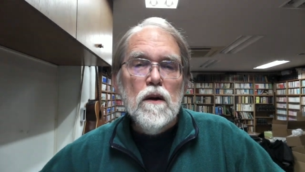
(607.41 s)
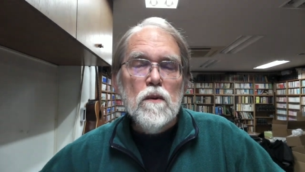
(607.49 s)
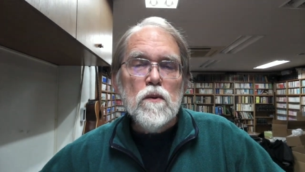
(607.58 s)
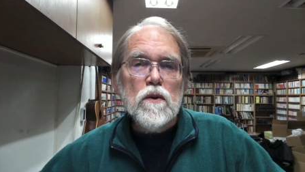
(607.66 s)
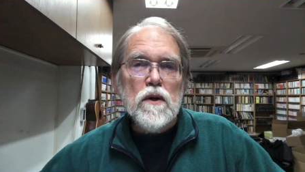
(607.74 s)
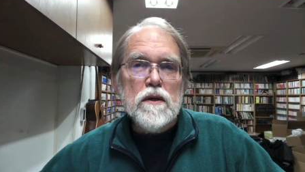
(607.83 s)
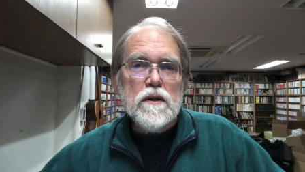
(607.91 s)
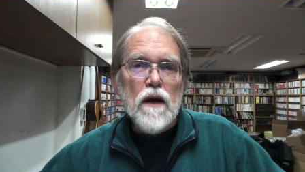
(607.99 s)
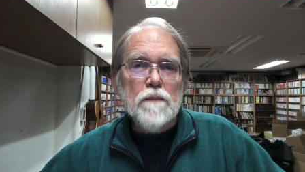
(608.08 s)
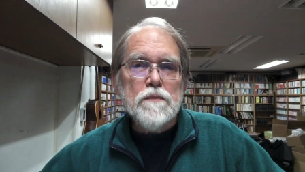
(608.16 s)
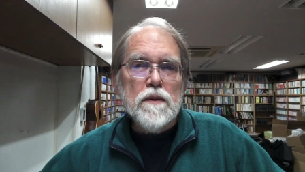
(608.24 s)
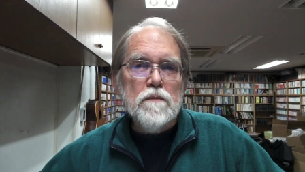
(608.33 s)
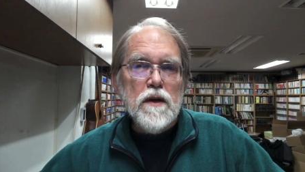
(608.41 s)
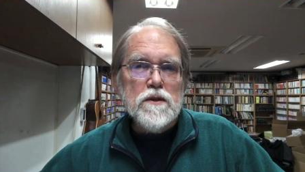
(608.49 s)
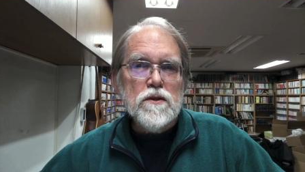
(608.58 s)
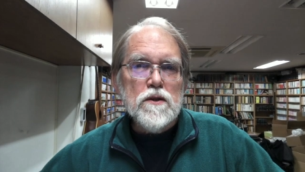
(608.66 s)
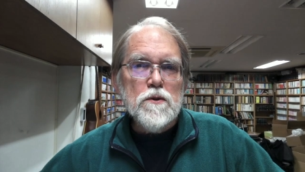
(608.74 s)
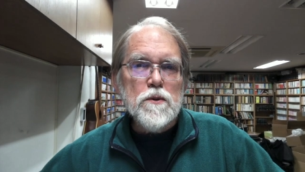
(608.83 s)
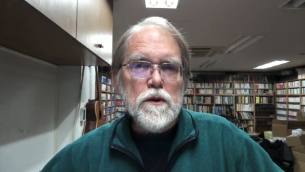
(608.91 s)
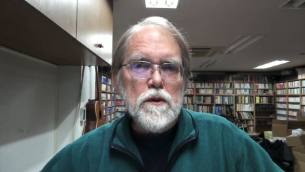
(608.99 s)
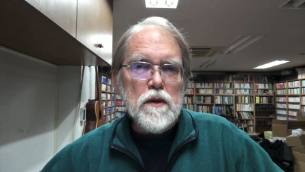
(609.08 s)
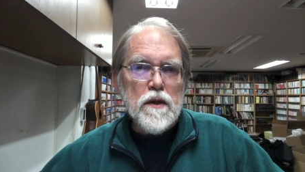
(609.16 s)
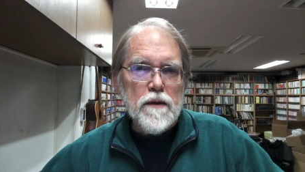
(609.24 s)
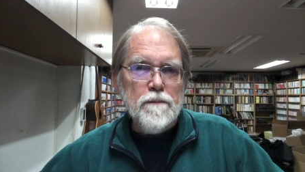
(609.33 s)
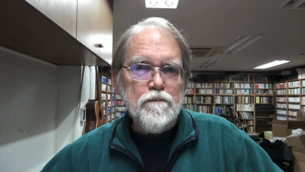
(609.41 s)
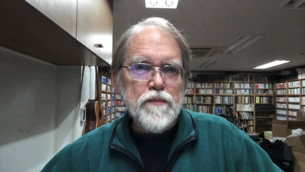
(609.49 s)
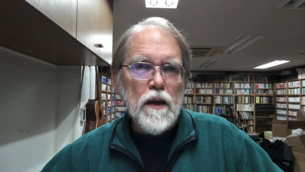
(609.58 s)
were adopted much too early.